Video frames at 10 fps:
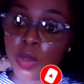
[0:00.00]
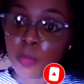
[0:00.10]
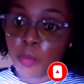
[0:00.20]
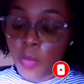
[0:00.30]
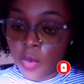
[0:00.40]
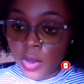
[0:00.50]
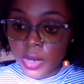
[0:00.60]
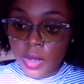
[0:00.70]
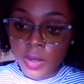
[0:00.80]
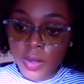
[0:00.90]
more
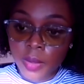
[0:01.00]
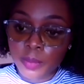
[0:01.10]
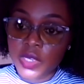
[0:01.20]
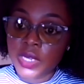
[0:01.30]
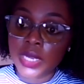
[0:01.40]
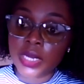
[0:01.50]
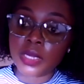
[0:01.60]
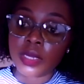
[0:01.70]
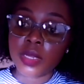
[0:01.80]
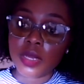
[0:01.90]
genetic,
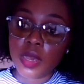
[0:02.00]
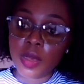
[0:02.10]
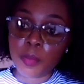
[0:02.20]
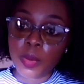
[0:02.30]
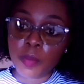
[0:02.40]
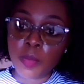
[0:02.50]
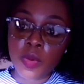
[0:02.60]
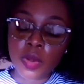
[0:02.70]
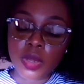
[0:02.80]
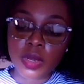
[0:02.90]

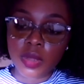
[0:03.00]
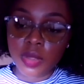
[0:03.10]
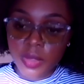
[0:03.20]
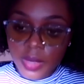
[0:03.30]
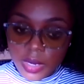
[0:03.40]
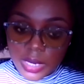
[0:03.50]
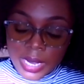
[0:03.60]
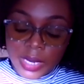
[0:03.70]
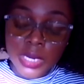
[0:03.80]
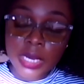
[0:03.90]
more
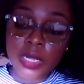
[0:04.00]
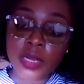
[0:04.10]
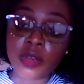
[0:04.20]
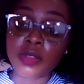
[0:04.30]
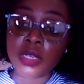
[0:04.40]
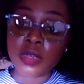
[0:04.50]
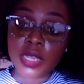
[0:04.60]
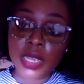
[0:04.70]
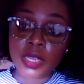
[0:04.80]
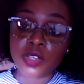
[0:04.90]
at an earlier
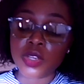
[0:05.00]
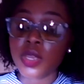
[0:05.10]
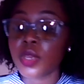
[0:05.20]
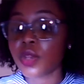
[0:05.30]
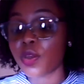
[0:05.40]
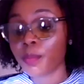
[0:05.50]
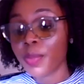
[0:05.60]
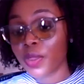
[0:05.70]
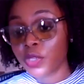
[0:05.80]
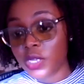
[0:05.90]
age
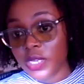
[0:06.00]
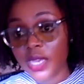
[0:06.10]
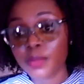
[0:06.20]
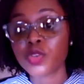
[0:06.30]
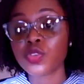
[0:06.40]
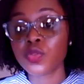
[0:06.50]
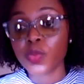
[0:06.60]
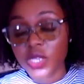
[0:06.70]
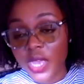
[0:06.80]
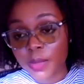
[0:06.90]
compared to type 2,
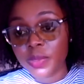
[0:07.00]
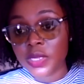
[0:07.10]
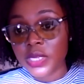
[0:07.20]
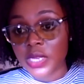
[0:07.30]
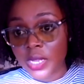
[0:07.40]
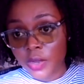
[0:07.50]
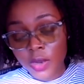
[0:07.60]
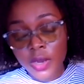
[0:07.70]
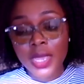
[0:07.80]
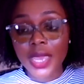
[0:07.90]
which happens
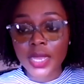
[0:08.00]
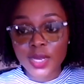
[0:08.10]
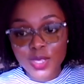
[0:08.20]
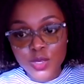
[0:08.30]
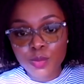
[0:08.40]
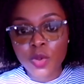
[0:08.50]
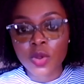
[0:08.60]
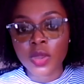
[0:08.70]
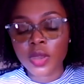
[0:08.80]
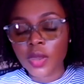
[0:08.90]
later, and it's
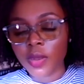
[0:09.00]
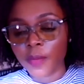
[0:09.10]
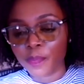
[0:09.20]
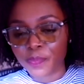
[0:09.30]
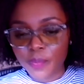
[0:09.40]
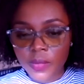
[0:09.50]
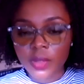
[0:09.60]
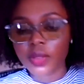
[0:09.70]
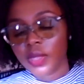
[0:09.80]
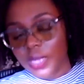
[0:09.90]
more
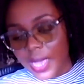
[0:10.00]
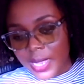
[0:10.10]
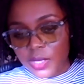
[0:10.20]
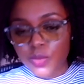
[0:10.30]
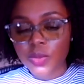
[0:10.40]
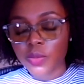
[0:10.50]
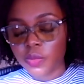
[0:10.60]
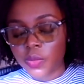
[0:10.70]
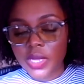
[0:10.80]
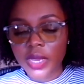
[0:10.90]
as
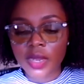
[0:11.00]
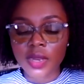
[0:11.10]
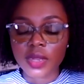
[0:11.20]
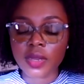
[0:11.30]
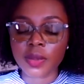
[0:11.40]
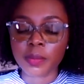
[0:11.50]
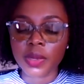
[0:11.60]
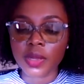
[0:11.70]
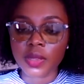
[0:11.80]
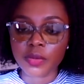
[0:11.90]
we are
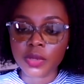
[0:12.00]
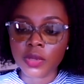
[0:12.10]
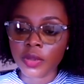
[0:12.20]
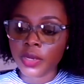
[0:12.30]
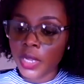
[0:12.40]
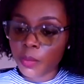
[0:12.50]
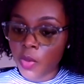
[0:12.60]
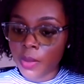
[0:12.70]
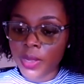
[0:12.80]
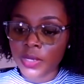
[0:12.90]
learning
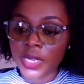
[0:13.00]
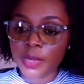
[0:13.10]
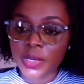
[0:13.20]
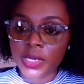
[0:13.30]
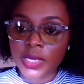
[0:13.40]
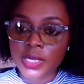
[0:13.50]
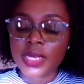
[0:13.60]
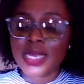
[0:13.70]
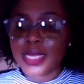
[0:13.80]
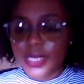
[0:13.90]
more about
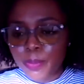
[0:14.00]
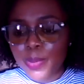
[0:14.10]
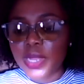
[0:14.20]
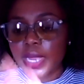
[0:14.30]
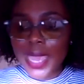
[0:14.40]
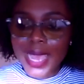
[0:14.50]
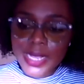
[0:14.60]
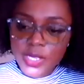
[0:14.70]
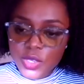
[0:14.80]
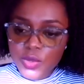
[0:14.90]
diabetes, but it
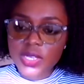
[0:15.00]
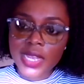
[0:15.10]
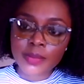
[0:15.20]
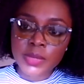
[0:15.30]
has to some